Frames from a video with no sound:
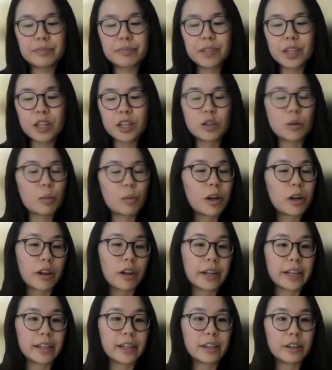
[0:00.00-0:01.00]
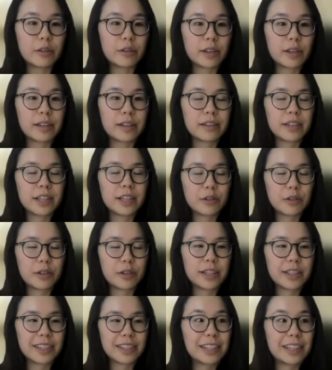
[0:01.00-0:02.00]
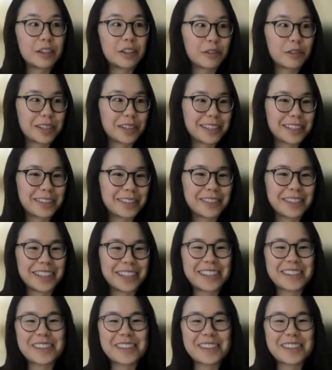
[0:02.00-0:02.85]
work on it iteratively.